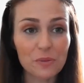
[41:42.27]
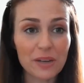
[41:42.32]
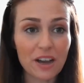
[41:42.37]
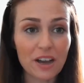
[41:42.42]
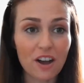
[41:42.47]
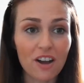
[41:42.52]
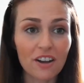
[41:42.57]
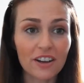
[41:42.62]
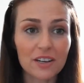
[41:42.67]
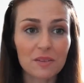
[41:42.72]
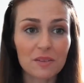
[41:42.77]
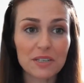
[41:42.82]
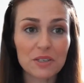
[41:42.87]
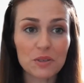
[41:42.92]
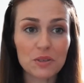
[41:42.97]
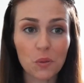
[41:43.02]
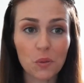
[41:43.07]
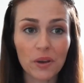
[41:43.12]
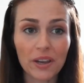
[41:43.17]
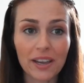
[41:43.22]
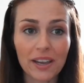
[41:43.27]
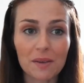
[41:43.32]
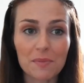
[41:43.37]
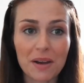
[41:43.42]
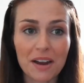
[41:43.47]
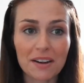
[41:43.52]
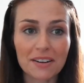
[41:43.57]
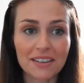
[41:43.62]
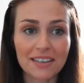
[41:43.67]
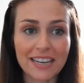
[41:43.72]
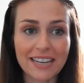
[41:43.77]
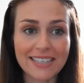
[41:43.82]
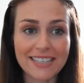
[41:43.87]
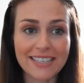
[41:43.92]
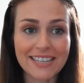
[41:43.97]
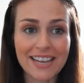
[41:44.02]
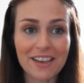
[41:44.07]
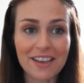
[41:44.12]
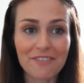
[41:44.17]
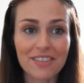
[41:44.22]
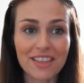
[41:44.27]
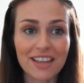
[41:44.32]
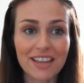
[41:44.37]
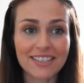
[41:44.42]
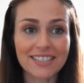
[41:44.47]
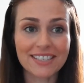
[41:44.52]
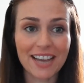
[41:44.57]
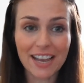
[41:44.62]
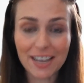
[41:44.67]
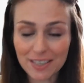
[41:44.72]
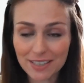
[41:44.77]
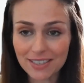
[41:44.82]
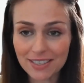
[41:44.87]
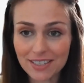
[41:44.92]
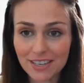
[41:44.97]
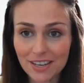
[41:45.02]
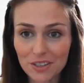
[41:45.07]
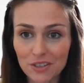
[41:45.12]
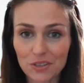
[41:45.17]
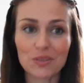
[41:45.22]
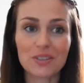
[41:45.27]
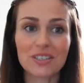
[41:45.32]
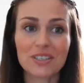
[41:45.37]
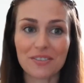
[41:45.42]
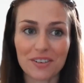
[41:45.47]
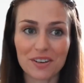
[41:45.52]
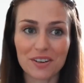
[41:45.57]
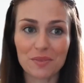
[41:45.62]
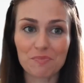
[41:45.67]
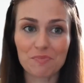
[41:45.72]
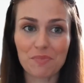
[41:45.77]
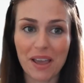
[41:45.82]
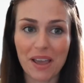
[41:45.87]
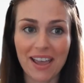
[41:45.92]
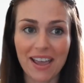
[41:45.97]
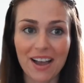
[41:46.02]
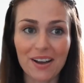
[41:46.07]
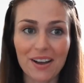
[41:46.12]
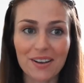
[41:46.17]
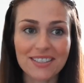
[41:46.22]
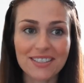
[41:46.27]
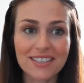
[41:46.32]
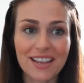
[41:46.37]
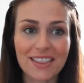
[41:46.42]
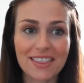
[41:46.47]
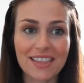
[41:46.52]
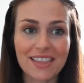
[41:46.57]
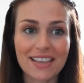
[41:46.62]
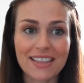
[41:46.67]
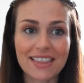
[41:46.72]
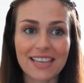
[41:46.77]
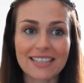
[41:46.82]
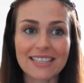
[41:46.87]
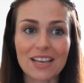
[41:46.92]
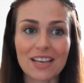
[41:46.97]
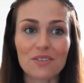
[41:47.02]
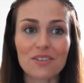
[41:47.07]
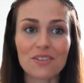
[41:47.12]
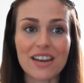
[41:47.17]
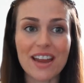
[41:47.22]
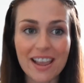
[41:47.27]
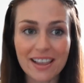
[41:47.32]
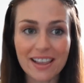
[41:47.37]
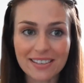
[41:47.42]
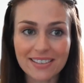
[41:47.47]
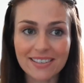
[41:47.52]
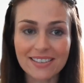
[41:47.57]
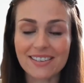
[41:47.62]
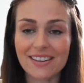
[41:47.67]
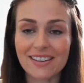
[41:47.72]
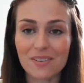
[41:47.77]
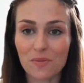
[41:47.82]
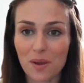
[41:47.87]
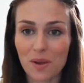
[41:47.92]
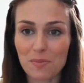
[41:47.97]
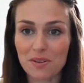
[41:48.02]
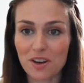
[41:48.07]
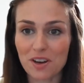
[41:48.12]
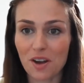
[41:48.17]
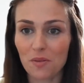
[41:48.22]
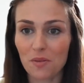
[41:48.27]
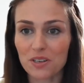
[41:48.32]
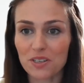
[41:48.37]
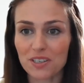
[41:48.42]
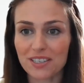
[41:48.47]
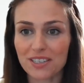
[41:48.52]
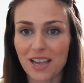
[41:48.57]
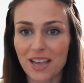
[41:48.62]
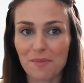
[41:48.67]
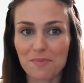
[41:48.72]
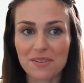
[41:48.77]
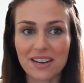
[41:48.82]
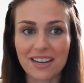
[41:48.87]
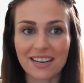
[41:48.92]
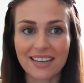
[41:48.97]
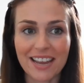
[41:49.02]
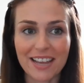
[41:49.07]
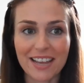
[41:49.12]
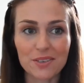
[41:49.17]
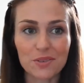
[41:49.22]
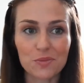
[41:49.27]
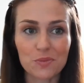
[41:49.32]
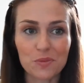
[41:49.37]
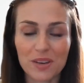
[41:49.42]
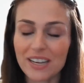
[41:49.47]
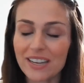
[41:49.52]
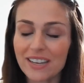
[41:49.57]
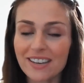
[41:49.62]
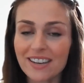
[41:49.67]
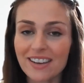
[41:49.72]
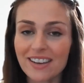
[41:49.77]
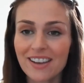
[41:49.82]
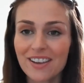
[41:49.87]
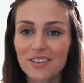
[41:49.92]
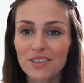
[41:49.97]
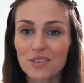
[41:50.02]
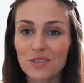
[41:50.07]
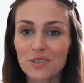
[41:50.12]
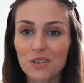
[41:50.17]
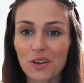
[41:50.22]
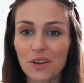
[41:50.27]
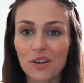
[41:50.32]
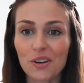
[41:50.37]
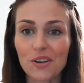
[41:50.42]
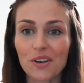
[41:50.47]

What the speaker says: we are going to be talking about an ETF that does do dividend payouts. I think that's our next webinar, which is happening next week. So